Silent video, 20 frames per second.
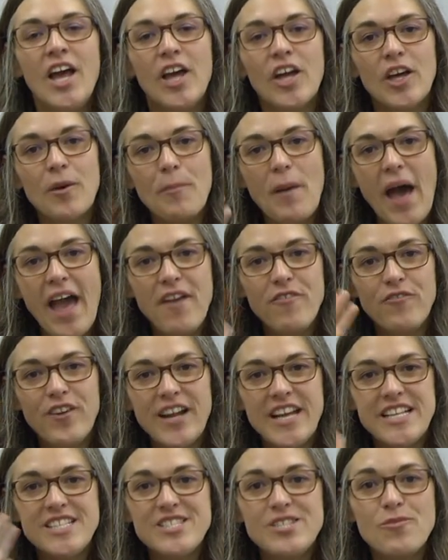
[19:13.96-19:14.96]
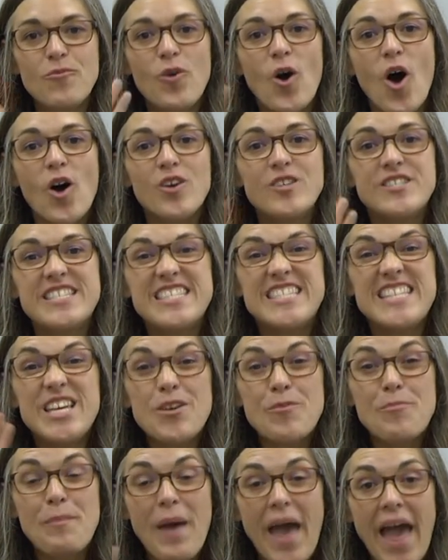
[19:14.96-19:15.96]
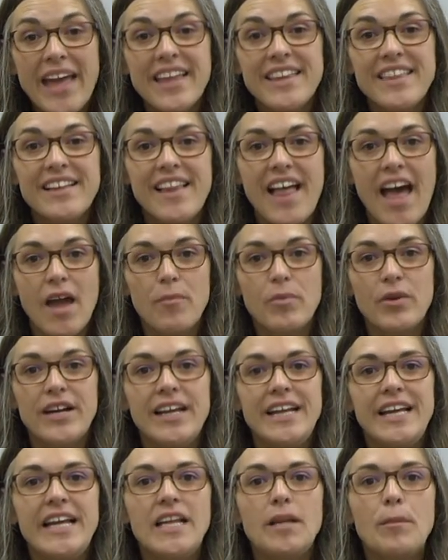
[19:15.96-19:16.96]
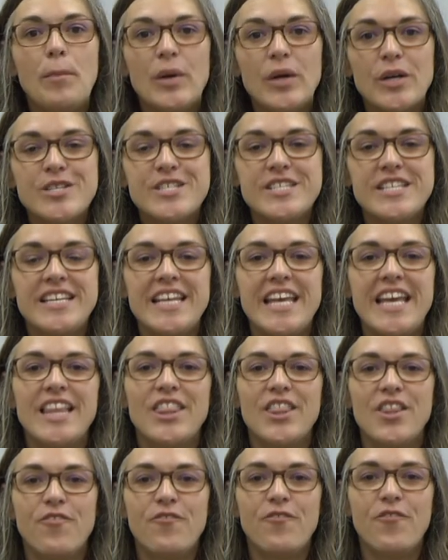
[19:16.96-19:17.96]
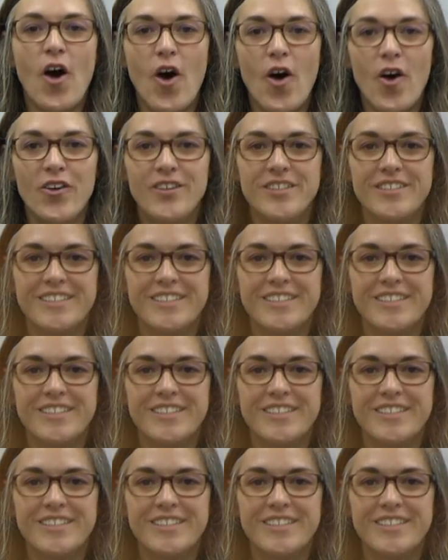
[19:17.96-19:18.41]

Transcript: Goodbye, friends. We'll all see you back in the library in person in the fall.